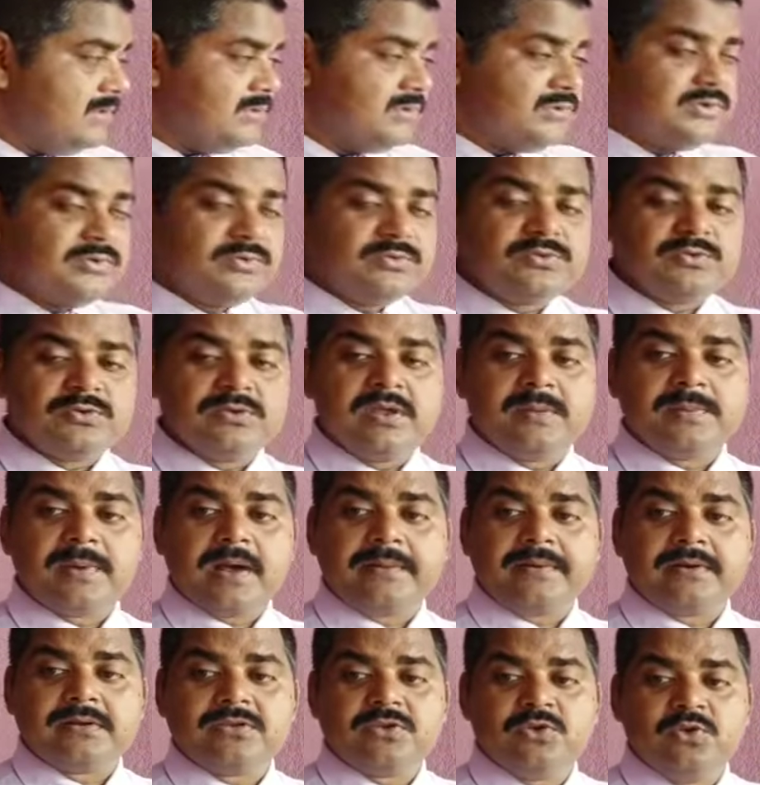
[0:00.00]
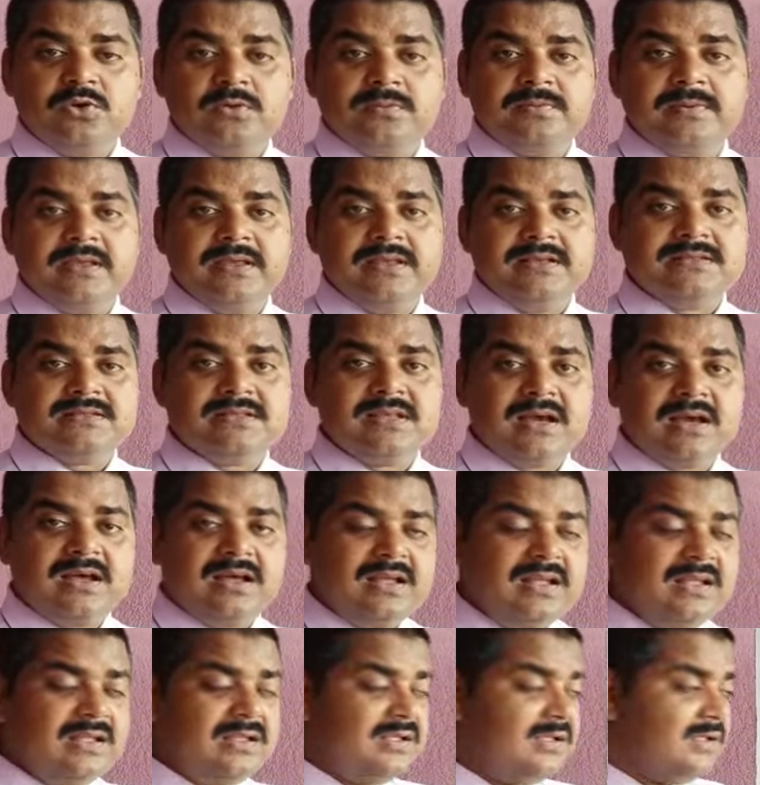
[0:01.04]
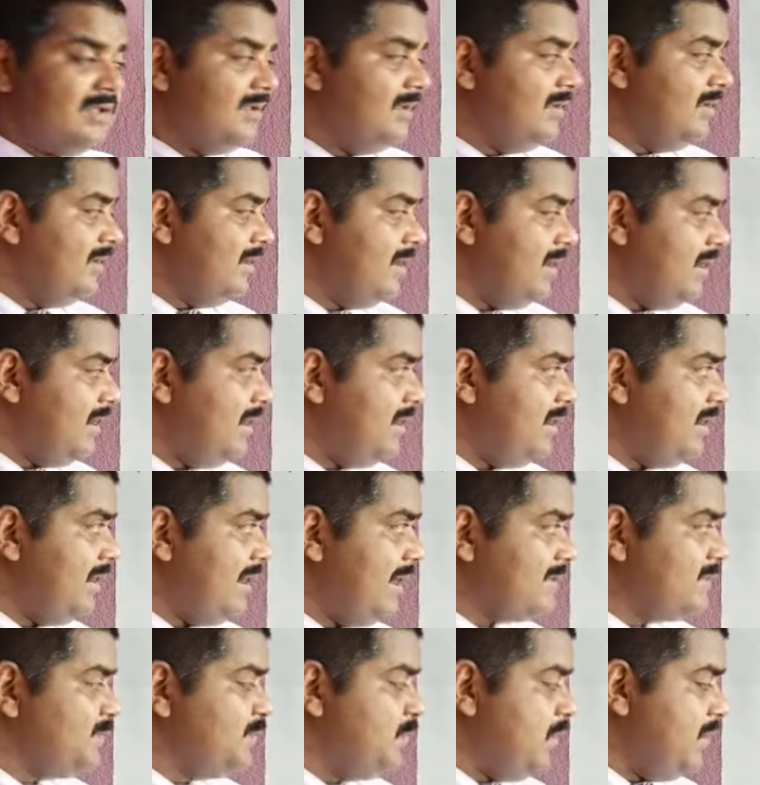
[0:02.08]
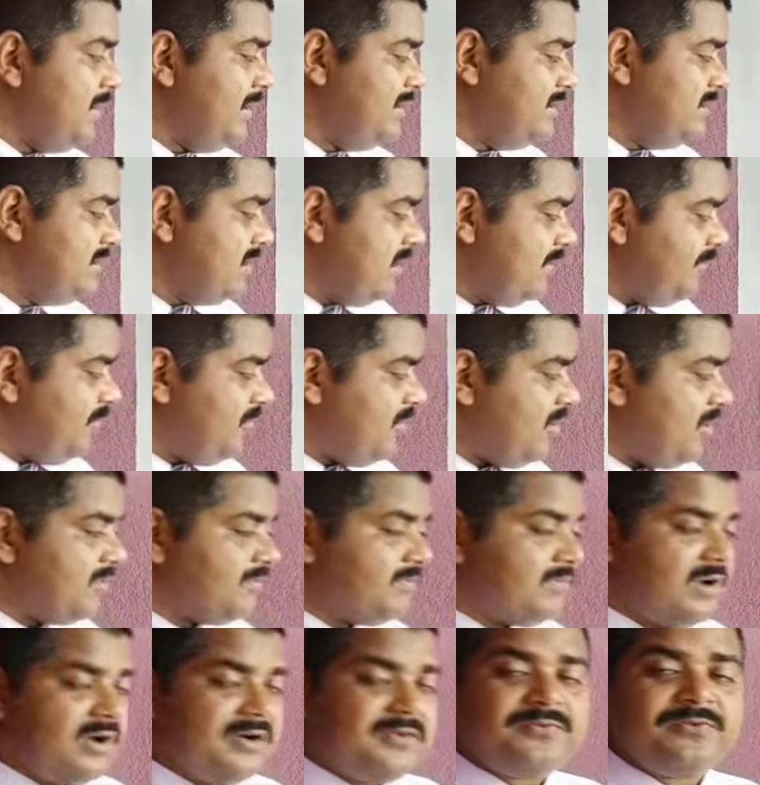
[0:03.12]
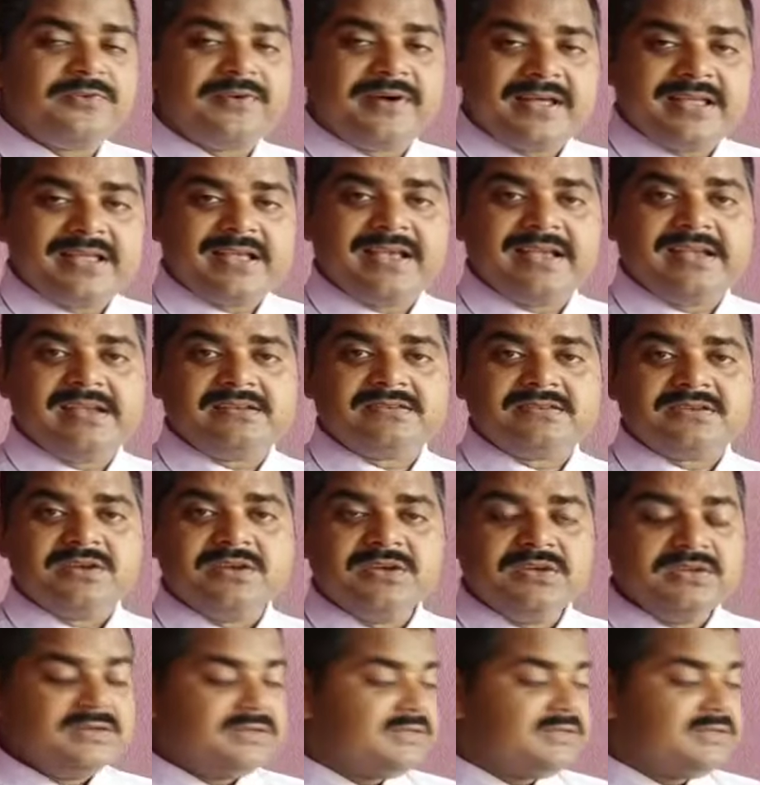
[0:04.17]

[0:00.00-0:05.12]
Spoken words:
2 to the power cube is the exponential form of 8.